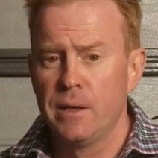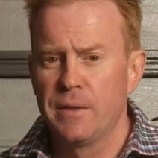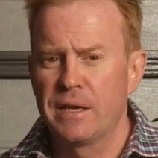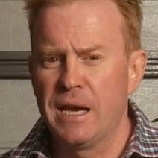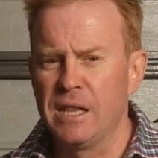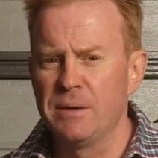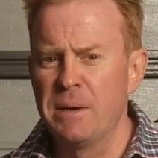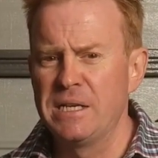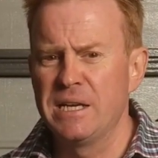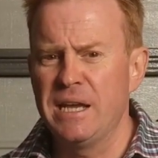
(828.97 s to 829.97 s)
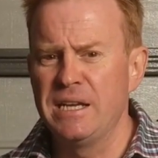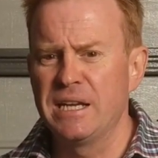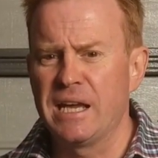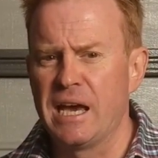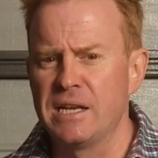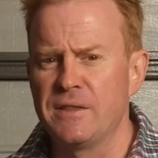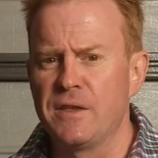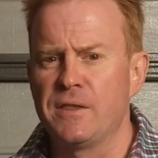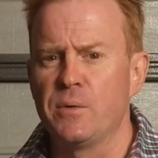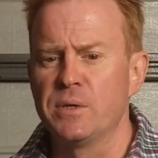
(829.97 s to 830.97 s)
The color meter indicated
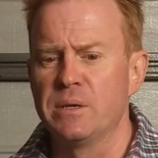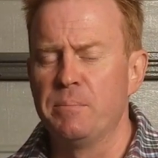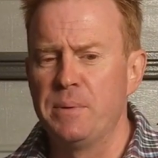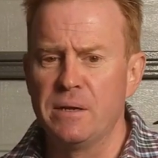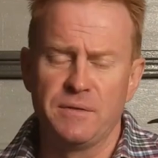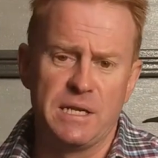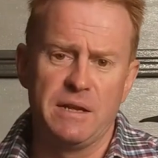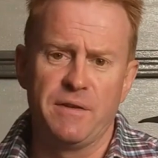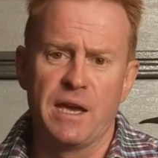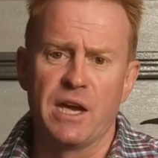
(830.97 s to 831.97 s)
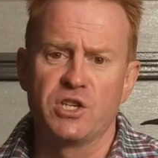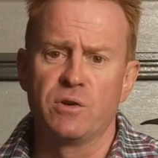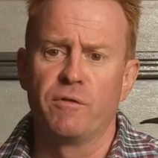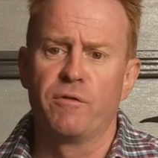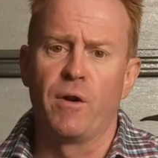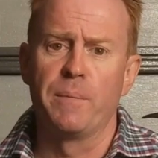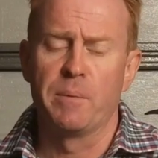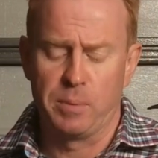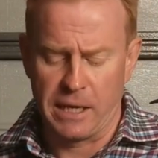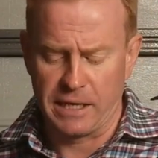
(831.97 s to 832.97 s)
that there was a bit of deviation from the
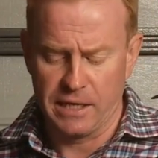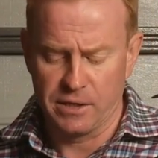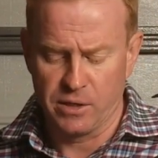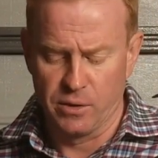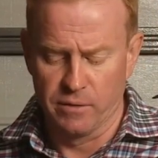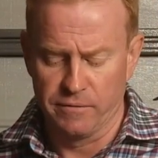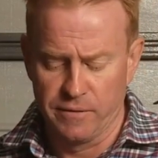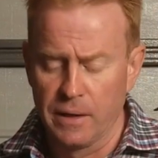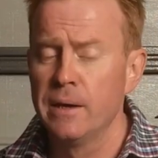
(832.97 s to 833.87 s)
Planckian curve.